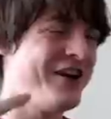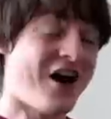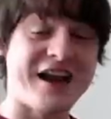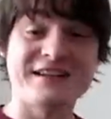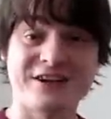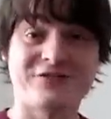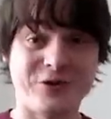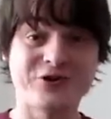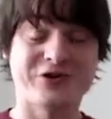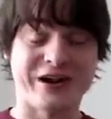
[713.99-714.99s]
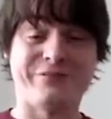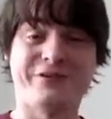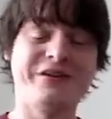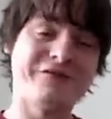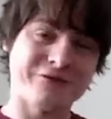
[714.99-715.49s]
I did a road trip
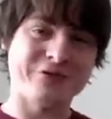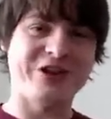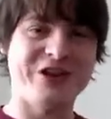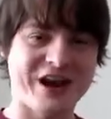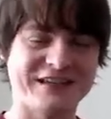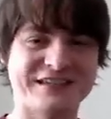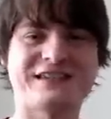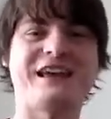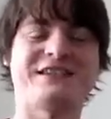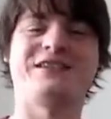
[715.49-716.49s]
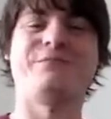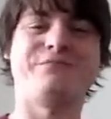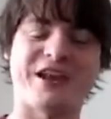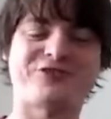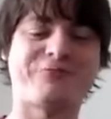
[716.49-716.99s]
through the United States on a
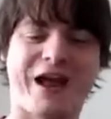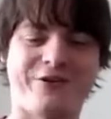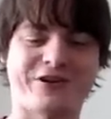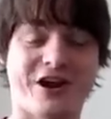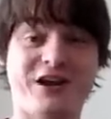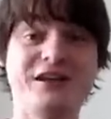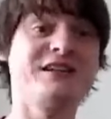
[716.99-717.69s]
petrol-powered car.